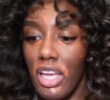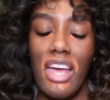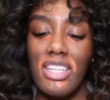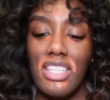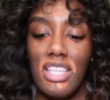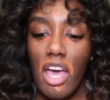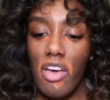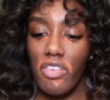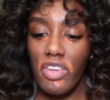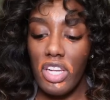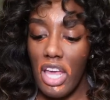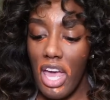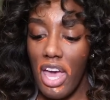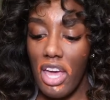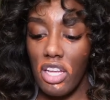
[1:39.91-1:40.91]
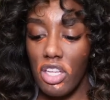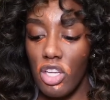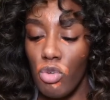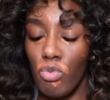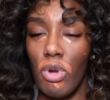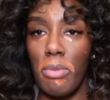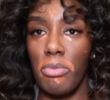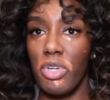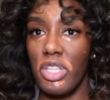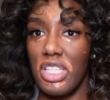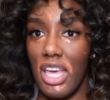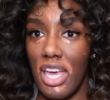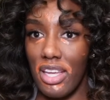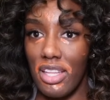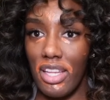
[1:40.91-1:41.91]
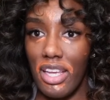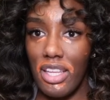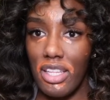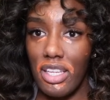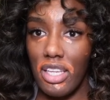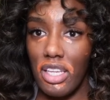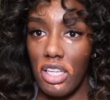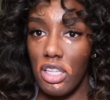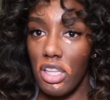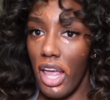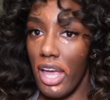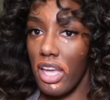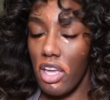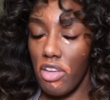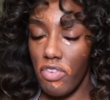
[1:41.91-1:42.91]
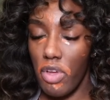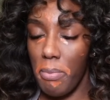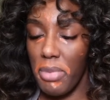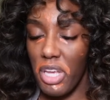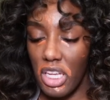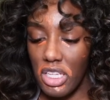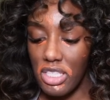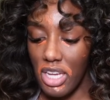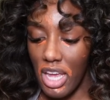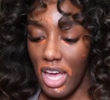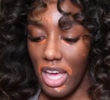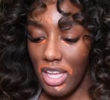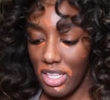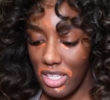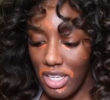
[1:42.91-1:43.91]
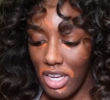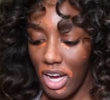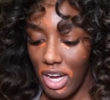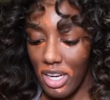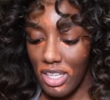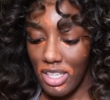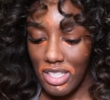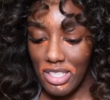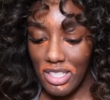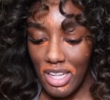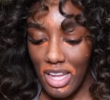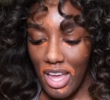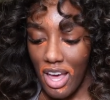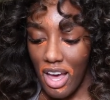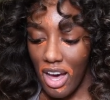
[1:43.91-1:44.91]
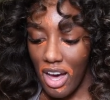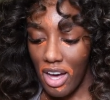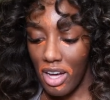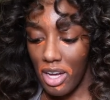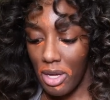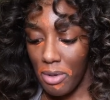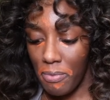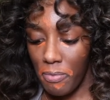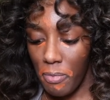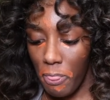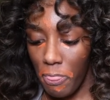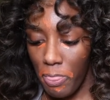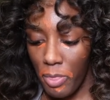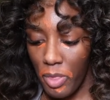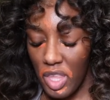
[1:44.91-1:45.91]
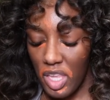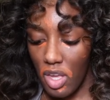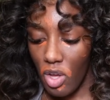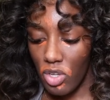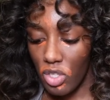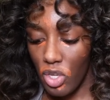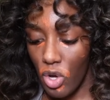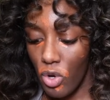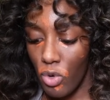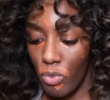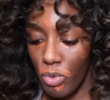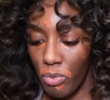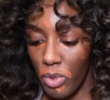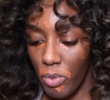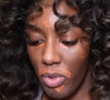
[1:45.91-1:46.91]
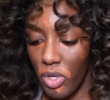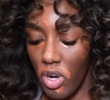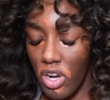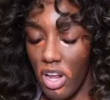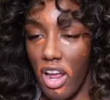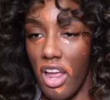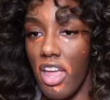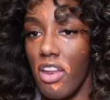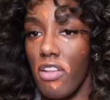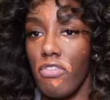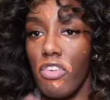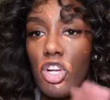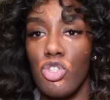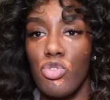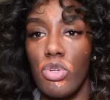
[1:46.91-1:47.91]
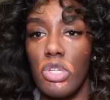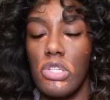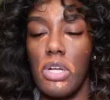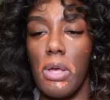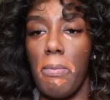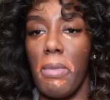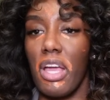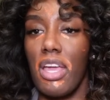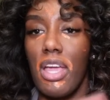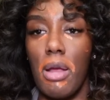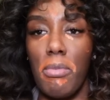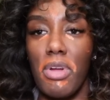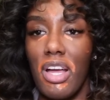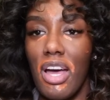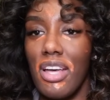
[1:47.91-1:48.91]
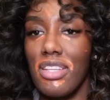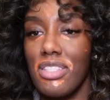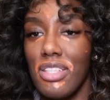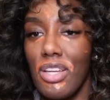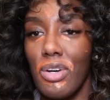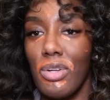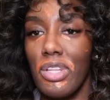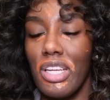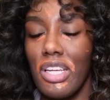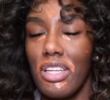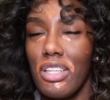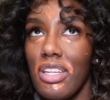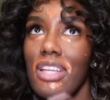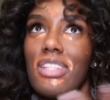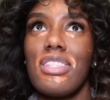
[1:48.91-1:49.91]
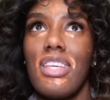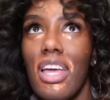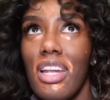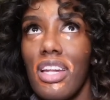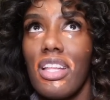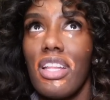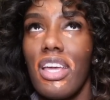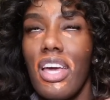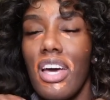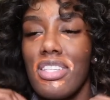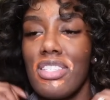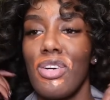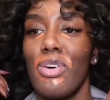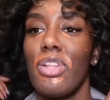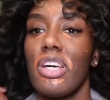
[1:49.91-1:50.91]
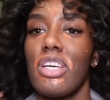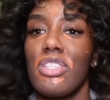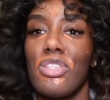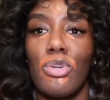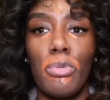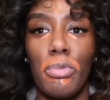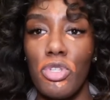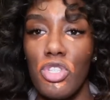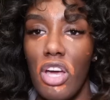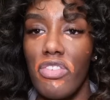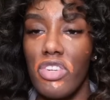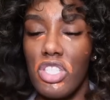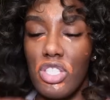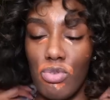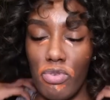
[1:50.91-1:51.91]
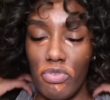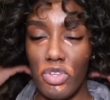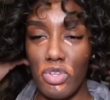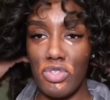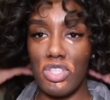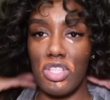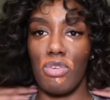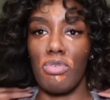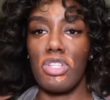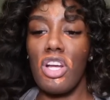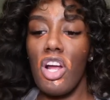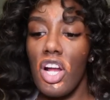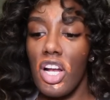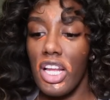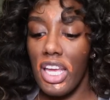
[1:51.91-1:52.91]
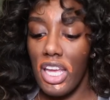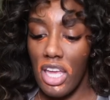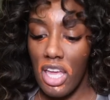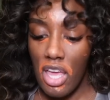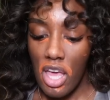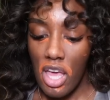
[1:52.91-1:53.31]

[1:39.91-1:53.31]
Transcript: I just haven't had a good rep with tech lately. Like if I'm being dead honest, um, y'all know when we went on our anniversary trip, my camera got stolen, technically got stolen because the Uber driver just refused to return it.